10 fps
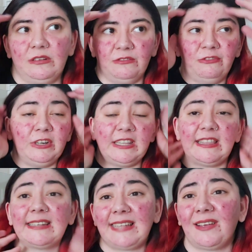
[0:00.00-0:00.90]
really,
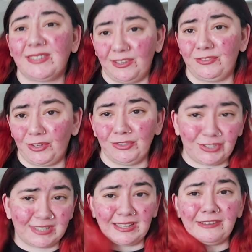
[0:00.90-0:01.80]
that's how
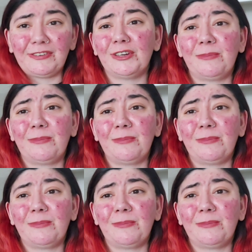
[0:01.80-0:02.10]
self-conscious I feel